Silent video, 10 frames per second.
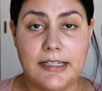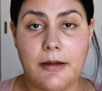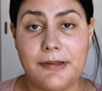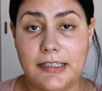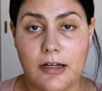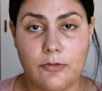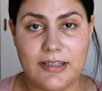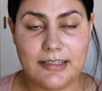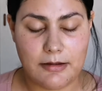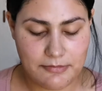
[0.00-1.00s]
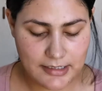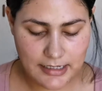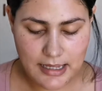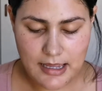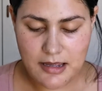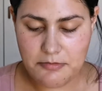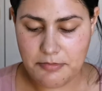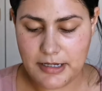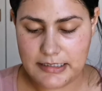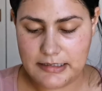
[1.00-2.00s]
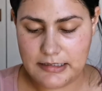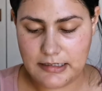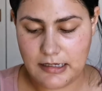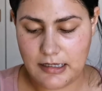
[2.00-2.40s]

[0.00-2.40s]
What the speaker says: coming down with something, but